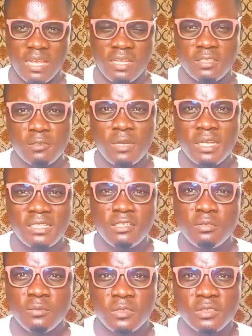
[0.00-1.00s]
So one thing you
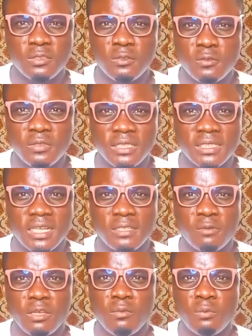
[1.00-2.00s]
must know is that
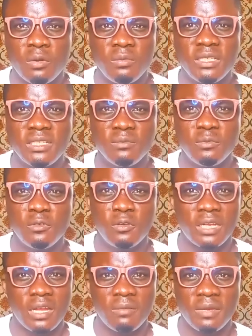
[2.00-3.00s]
when you publish a book
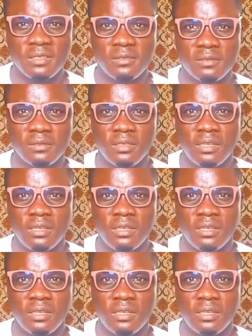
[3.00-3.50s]
on Amazon